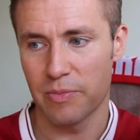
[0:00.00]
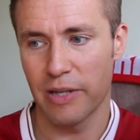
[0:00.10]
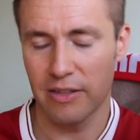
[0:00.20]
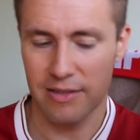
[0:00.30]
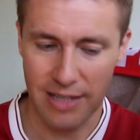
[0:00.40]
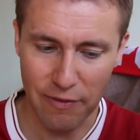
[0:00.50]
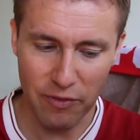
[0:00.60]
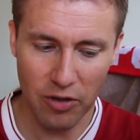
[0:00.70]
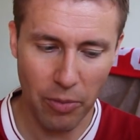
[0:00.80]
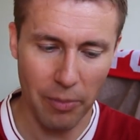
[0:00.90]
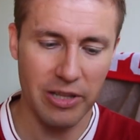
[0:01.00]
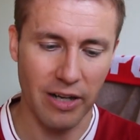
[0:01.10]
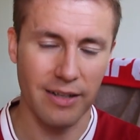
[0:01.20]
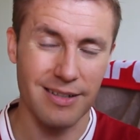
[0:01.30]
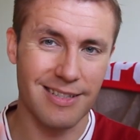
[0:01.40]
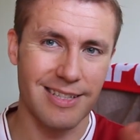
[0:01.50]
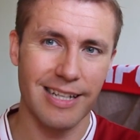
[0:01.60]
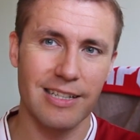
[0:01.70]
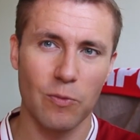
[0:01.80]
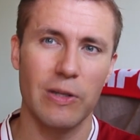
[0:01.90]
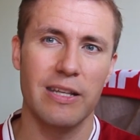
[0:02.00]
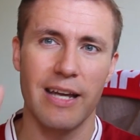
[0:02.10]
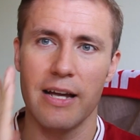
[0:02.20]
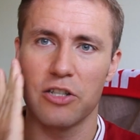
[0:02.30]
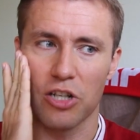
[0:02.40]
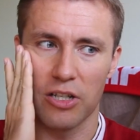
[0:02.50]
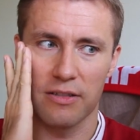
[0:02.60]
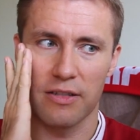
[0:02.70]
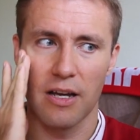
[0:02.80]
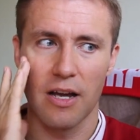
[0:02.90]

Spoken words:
because if Bobby Duncan sticks with the agent,